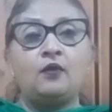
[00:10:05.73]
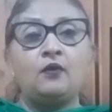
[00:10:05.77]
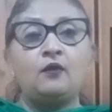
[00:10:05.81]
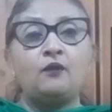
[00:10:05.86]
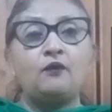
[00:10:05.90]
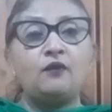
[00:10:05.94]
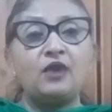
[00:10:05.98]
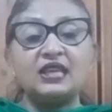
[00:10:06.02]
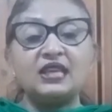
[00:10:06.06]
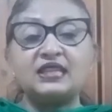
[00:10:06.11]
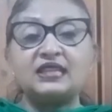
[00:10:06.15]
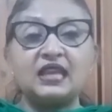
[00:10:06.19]

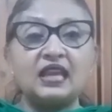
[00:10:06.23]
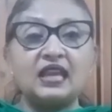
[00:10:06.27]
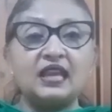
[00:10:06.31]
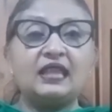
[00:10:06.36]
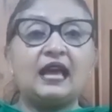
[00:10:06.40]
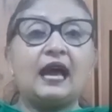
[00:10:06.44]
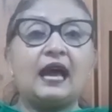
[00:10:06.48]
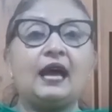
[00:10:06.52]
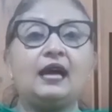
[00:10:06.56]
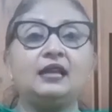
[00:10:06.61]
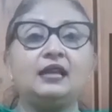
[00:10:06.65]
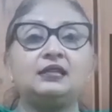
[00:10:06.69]
We see
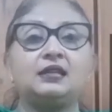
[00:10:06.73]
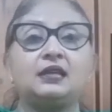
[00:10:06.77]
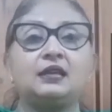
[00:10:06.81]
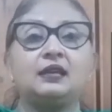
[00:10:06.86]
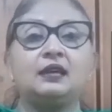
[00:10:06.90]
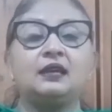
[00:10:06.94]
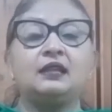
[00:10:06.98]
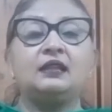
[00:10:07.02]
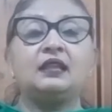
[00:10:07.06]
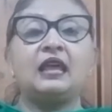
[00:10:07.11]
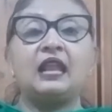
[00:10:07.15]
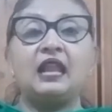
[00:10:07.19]
that
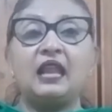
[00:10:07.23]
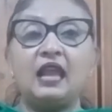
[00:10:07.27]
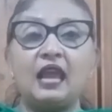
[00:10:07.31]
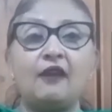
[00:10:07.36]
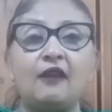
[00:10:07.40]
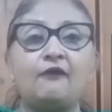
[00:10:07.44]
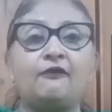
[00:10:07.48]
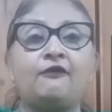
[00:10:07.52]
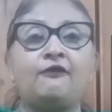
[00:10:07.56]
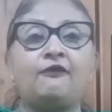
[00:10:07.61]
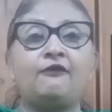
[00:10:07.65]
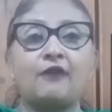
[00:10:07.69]
the
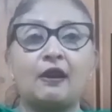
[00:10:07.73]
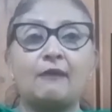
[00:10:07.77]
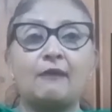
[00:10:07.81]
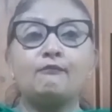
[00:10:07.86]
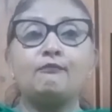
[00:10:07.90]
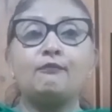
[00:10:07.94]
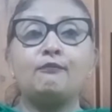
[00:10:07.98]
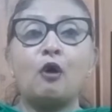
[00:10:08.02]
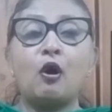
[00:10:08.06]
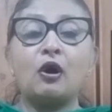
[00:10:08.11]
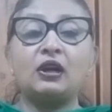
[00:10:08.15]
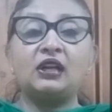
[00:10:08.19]
leaf from
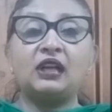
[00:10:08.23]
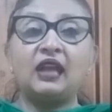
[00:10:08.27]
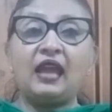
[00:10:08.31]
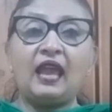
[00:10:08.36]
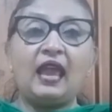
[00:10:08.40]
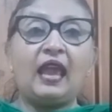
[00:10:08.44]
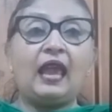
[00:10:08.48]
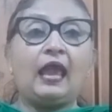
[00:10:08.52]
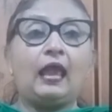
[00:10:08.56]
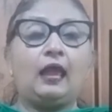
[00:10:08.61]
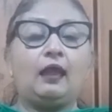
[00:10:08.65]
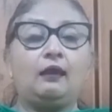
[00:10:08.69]
pot
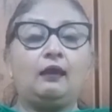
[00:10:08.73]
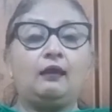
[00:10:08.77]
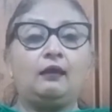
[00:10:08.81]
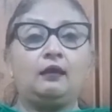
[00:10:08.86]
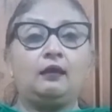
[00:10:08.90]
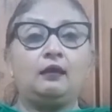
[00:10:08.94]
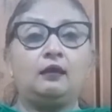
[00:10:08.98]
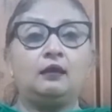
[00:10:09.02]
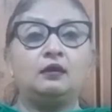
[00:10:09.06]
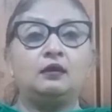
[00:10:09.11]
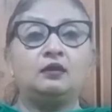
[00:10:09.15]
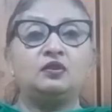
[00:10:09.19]
A
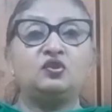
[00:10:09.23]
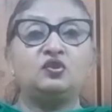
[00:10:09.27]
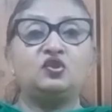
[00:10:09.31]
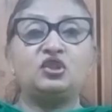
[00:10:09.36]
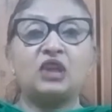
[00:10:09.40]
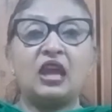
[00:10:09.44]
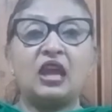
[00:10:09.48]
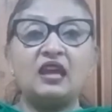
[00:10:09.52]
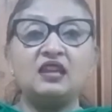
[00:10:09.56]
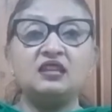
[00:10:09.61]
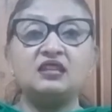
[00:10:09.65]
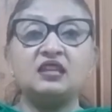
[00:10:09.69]

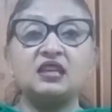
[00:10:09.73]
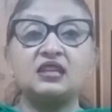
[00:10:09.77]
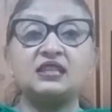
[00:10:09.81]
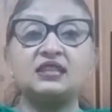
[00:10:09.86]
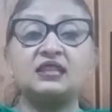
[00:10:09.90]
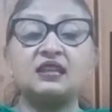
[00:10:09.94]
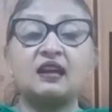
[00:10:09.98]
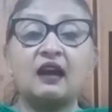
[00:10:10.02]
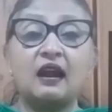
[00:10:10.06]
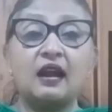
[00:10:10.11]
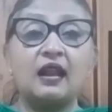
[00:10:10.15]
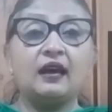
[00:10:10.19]
changes
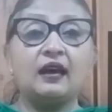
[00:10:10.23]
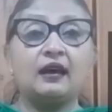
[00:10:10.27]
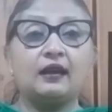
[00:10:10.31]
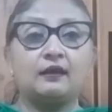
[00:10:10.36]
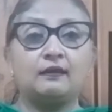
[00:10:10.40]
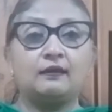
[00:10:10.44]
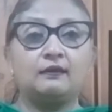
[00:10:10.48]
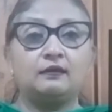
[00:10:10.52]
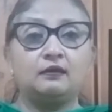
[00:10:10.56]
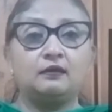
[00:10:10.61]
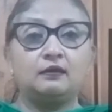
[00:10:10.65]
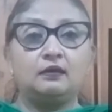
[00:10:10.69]
color
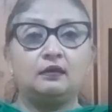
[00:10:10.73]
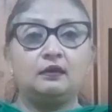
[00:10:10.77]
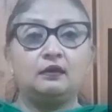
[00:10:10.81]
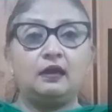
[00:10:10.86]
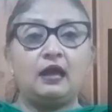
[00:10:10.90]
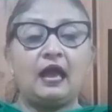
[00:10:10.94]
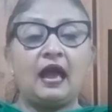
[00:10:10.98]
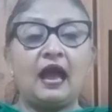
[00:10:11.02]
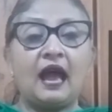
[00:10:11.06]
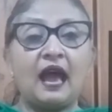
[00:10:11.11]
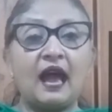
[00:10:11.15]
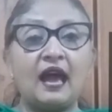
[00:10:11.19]

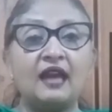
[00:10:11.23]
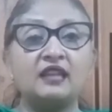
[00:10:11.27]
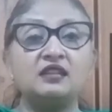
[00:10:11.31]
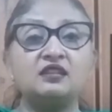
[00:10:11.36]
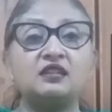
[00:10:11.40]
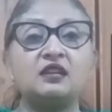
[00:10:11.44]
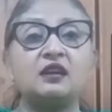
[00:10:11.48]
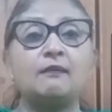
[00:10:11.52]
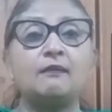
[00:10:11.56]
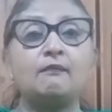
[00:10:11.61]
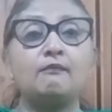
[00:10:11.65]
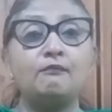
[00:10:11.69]
and
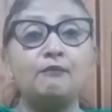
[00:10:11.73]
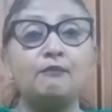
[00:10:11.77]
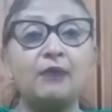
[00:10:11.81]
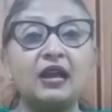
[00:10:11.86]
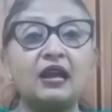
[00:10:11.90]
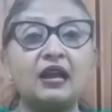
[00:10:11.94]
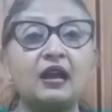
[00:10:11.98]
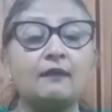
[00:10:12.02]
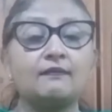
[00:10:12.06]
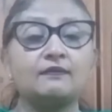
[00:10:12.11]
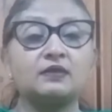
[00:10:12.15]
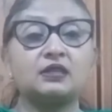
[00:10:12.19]

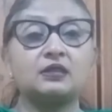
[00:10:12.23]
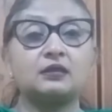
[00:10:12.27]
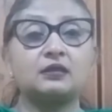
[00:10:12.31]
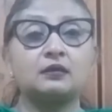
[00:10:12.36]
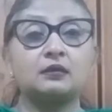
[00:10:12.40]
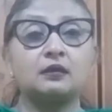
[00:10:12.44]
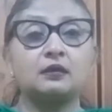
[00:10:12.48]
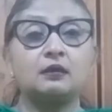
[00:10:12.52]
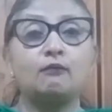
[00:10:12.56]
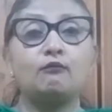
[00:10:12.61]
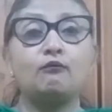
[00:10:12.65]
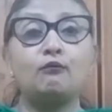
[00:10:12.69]
becomes
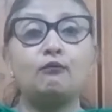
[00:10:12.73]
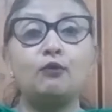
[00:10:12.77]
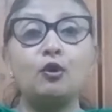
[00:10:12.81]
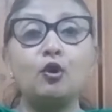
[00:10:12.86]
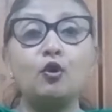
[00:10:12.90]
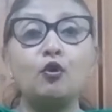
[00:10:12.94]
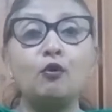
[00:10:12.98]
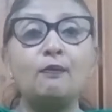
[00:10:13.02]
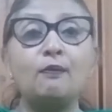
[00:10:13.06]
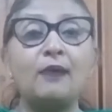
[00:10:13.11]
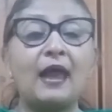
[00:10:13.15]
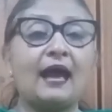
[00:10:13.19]

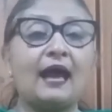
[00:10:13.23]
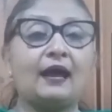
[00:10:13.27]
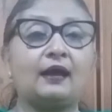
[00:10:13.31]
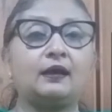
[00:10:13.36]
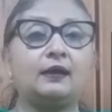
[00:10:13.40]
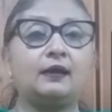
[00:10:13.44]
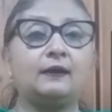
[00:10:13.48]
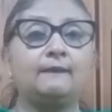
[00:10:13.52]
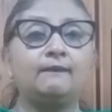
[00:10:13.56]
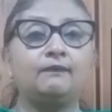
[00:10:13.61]
blue-black.